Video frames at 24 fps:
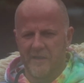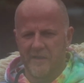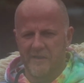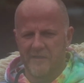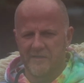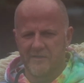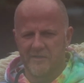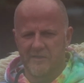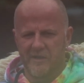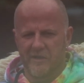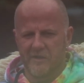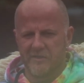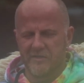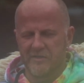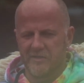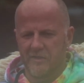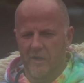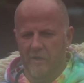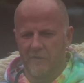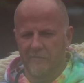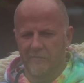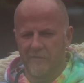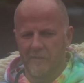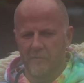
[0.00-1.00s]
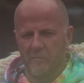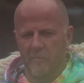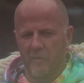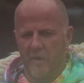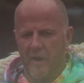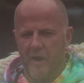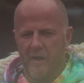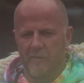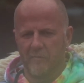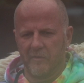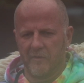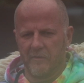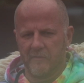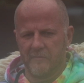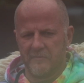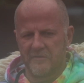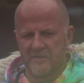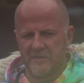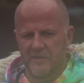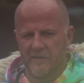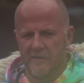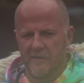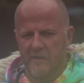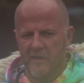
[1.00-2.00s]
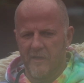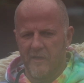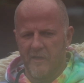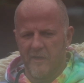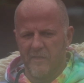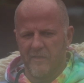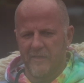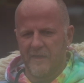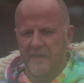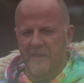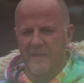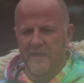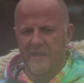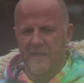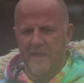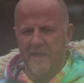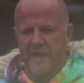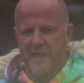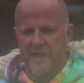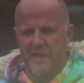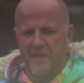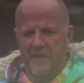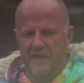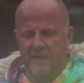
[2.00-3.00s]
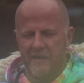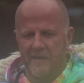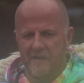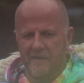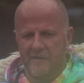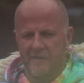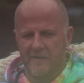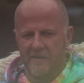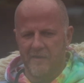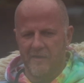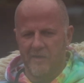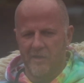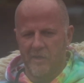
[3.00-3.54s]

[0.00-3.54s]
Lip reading: and it starts solving problems and thinking ahead and